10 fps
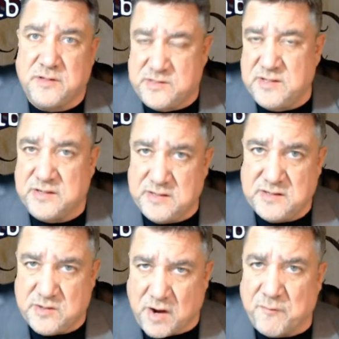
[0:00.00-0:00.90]
the
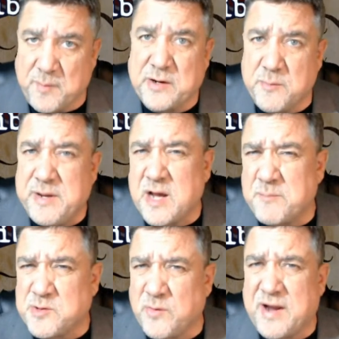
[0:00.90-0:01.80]
government could
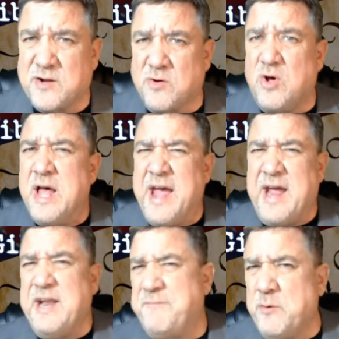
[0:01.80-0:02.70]
become tyrannical,
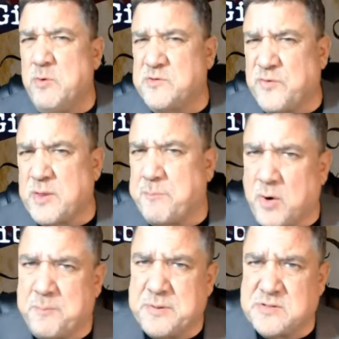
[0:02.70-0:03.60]
and if it was for the
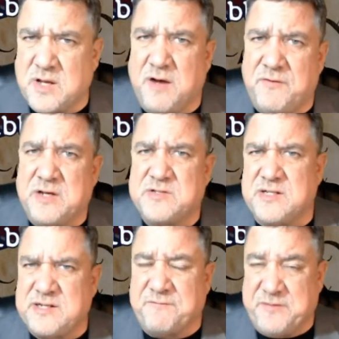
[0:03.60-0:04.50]
purpose of us
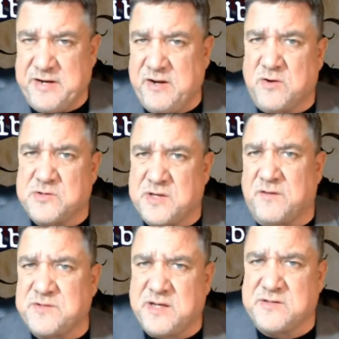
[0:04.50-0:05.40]
defending
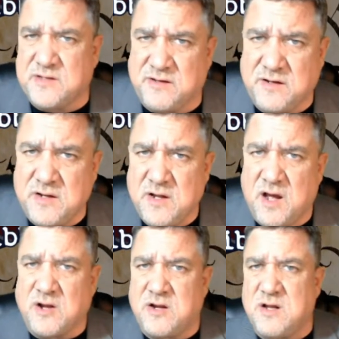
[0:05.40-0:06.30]
ourselves against a
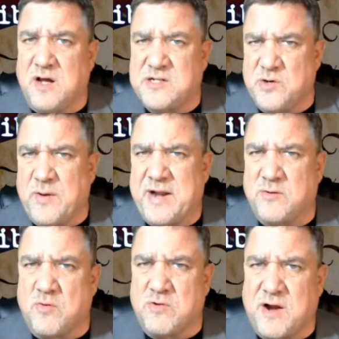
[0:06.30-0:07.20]

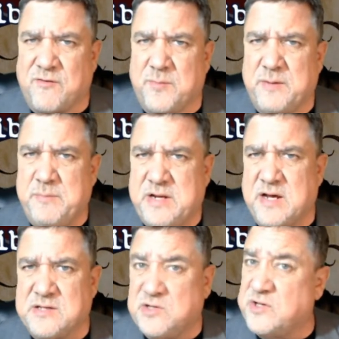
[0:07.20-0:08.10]
tyrannical government,
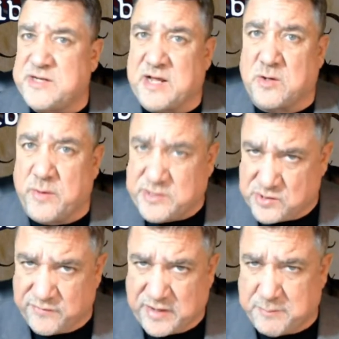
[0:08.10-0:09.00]
because in the
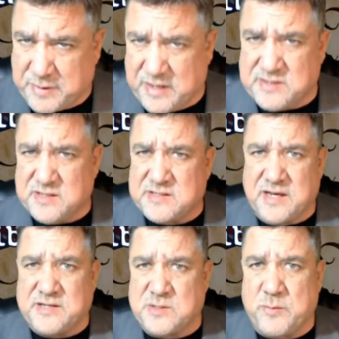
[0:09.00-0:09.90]
Declaration of Independence it
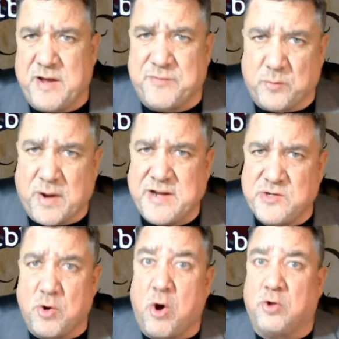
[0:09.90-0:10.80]
says that we have the right
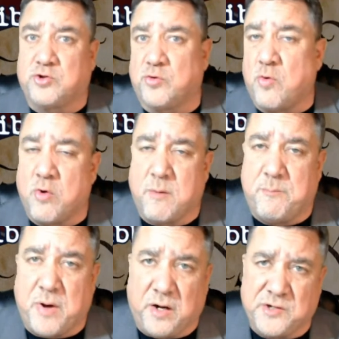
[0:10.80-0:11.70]
to alter or
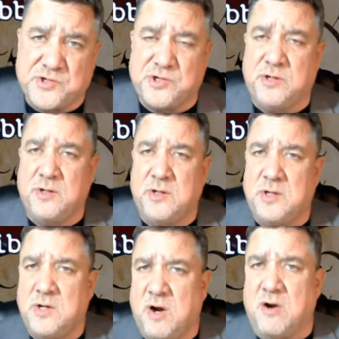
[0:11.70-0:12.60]
abolish
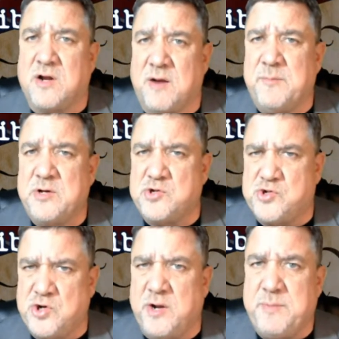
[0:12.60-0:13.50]
our government,
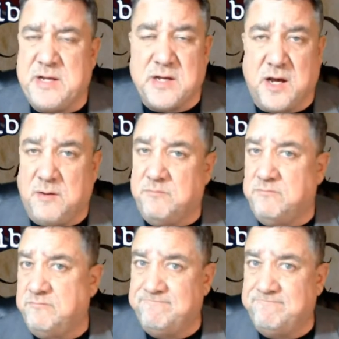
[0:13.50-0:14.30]
should it become